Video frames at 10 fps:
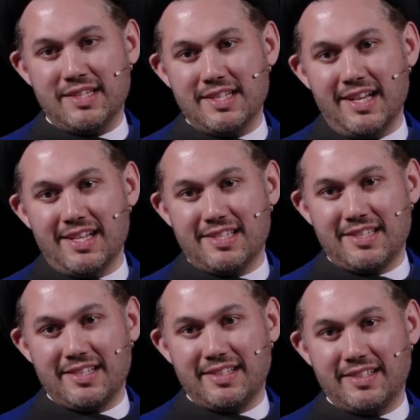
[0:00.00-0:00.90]
dies.
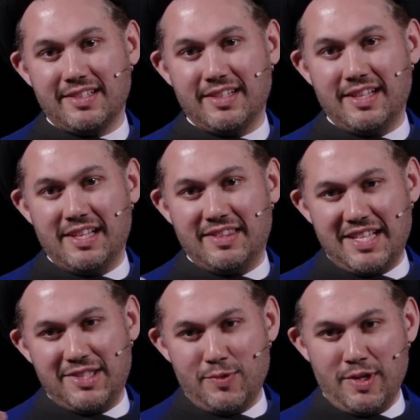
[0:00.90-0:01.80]
That's
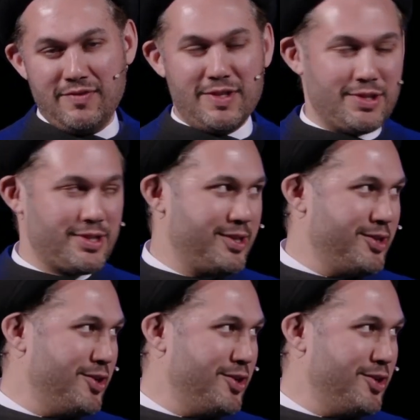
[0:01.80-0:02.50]
the relevance of